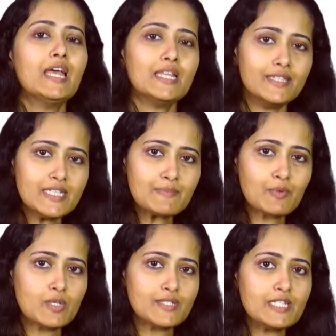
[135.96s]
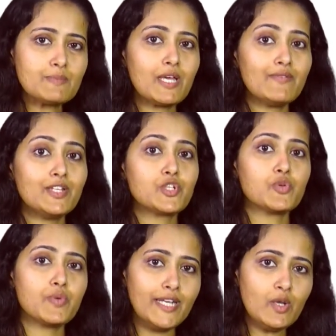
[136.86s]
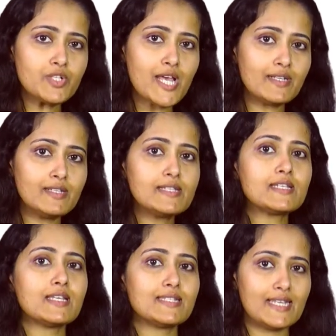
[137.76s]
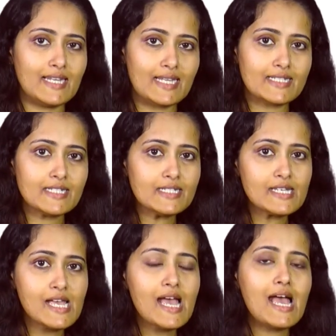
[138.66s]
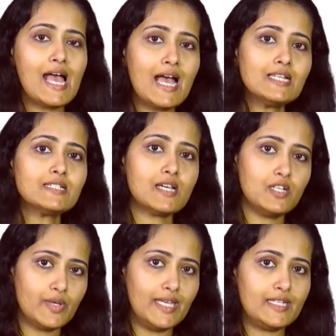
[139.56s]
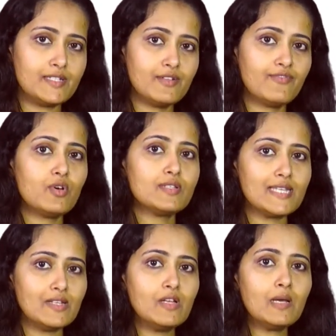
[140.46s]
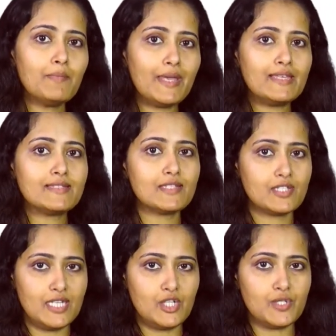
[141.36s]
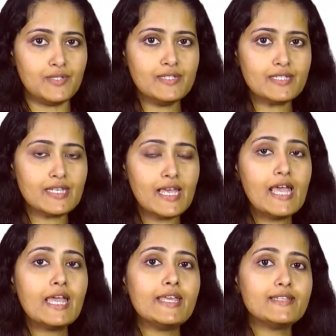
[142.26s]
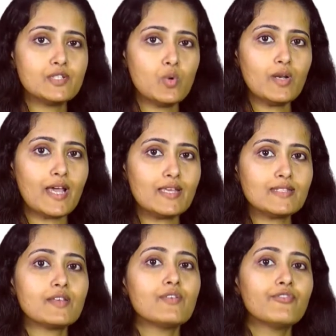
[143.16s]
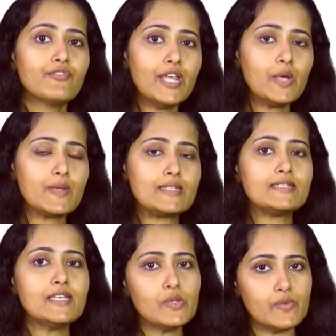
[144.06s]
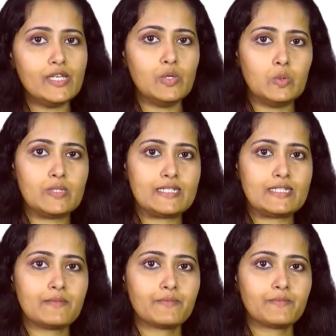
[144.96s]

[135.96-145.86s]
This process by which radio channels are selected and allocated for cellular base stations is known as frequency reuse.